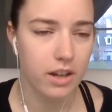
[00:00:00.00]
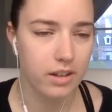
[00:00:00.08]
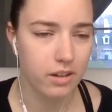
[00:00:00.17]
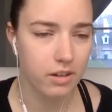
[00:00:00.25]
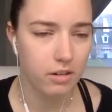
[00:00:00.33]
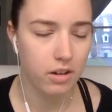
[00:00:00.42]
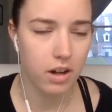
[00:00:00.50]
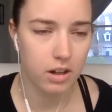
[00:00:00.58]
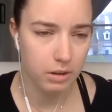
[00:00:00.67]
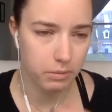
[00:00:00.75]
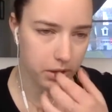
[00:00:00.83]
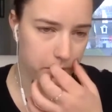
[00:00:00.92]
And I know
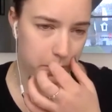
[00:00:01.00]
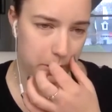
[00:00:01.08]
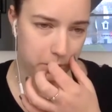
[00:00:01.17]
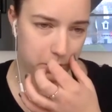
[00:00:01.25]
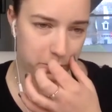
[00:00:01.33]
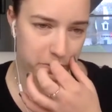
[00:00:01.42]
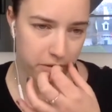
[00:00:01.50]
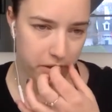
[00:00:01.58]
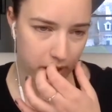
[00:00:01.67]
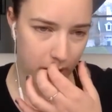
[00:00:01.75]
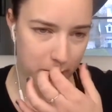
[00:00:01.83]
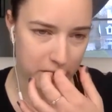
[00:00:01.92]
I'm going to read through a few
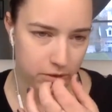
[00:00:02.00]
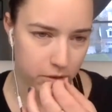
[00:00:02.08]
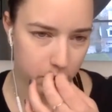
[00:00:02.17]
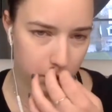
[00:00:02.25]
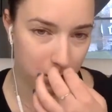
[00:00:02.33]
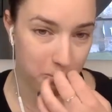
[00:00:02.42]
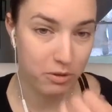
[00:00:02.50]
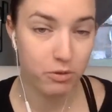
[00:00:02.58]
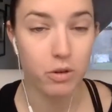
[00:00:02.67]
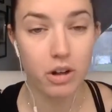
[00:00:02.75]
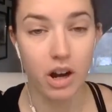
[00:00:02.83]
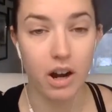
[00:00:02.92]
of the comments real quick
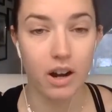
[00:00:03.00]
before